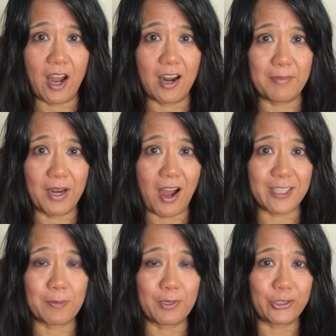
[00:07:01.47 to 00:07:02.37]
Hahnemann
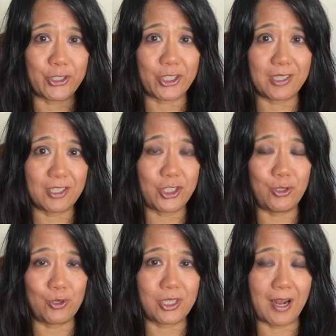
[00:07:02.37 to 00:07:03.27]
Hospital
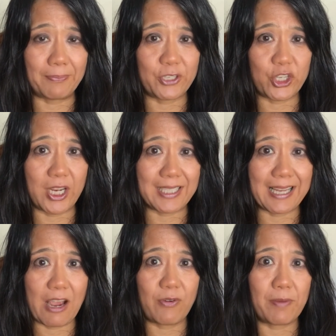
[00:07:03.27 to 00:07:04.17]
to stop the
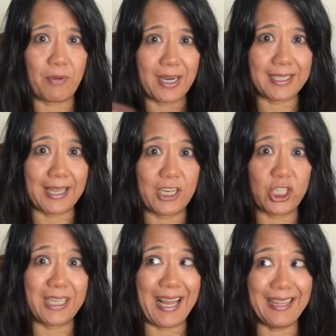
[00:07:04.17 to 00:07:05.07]
shutdown and bring
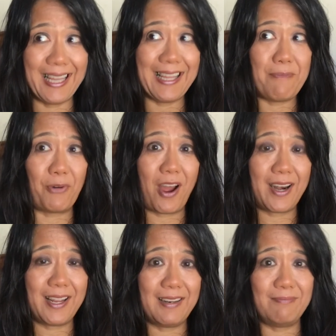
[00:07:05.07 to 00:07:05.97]
attention. And then they
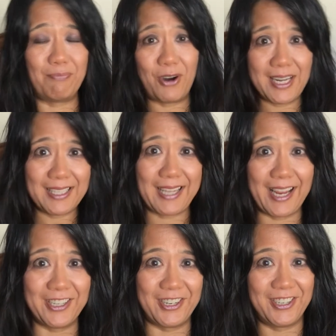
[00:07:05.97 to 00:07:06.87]
brought in Bernie
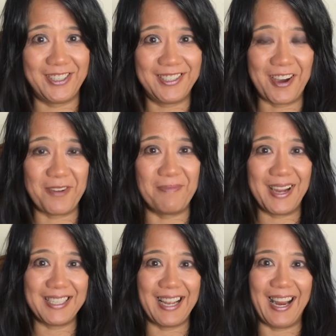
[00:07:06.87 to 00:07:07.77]
Sanders on
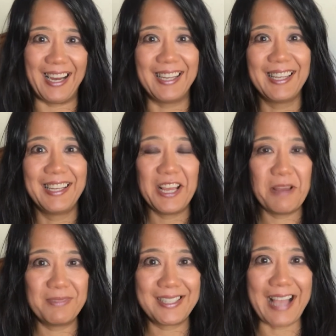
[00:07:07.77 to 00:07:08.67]
Monday
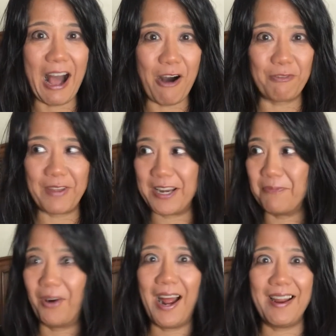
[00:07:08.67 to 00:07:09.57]
himself, and he
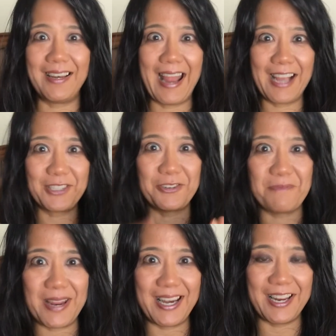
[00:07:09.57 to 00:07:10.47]
brought national
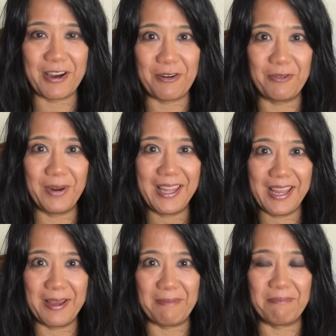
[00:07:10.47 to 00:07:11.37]
media with
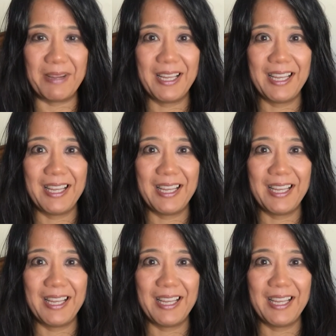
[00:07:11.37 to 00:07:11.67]
him